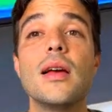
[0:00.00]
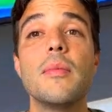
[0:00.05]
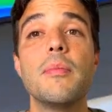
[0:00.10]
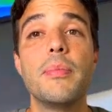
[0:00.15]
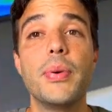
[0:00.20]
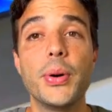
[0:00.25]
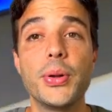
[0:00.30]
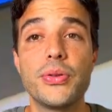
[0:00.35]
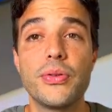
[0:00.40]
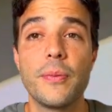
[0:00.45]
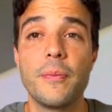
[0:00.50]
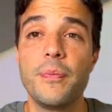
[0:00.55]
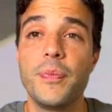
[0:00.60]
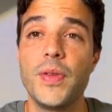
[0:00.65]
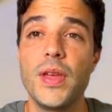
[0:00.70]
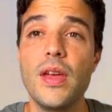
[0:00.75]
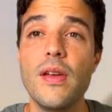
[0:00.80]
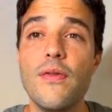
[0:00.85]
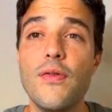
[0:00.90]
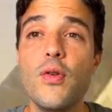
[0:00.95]
But
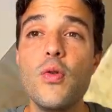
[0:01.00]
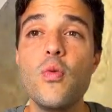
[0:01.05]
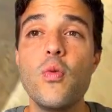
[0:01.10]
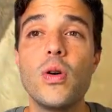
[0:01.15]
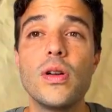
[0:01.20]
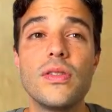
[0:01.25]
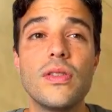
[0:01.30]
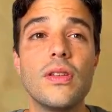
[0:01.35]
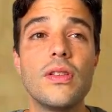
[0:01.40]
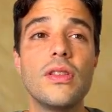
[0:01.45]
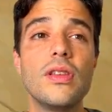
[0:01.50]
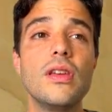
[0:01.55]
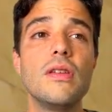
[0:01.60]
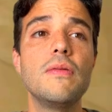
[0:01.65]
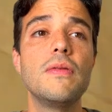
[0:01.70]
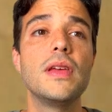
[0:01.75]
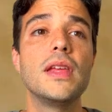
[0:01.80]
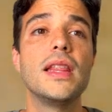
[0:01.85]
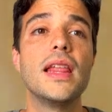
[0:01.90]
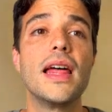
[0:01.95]
if you want a
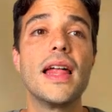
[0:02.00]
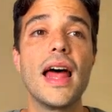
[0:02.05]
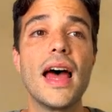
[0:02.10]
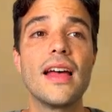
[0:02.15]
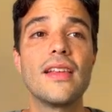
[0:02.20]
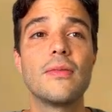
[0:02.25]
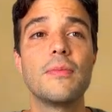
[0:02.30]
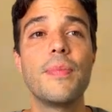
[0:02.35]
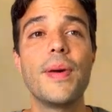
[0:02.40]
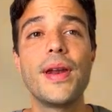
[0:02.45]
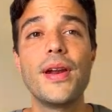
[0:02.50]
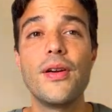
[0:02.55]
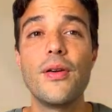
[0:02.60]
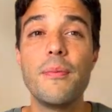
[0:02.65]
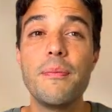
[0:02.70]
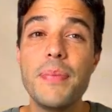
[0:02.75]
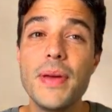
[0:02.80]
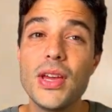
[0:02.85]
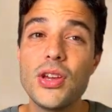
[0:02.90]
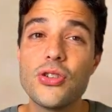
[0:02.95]
TV that has better
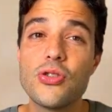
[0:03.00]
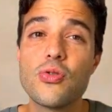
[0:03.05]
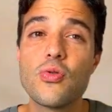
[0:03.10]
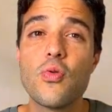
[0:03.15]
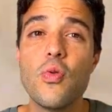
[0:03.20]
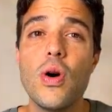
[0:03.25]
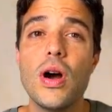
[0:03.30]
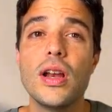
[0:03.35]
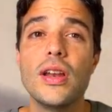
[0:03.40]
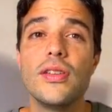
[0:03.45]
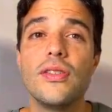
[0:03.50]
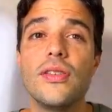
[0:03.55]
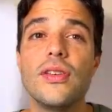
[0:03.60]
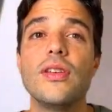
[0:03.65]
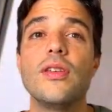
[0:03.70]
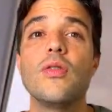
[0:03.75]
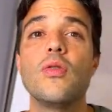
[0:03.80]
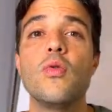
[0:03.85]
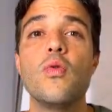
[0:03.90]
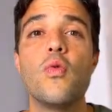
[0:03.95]
picture
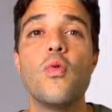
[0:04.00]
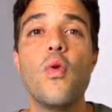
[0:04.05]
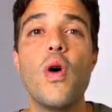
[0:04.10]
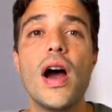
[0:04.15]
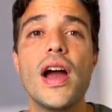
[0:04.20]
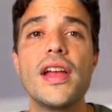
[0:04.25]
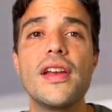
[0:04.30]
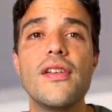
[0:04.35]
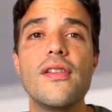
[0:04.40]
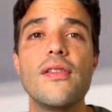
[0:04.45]
quality, wider